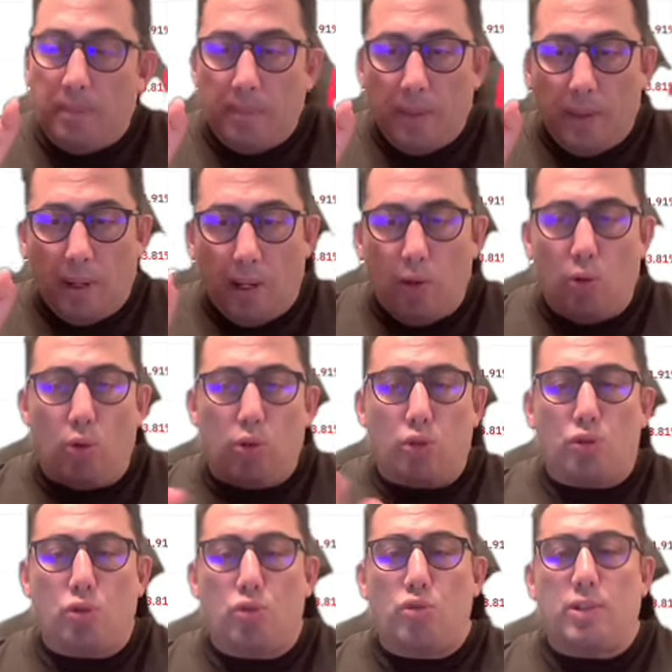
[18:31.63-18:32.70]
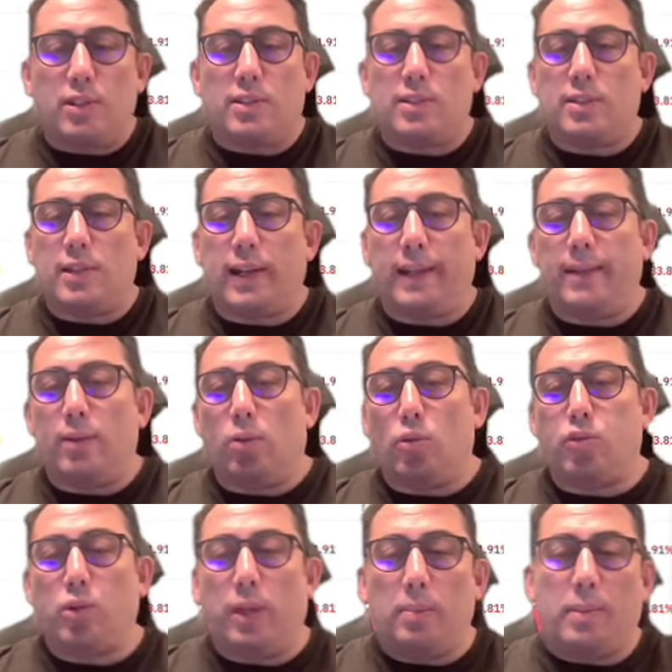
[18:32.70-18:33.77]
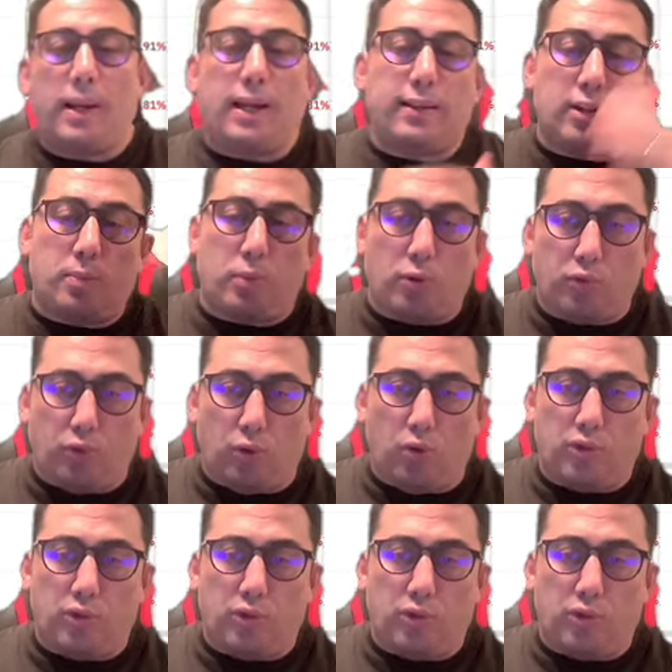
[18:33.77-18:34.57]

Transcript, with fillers: I only choose this trader also in my other portfolios.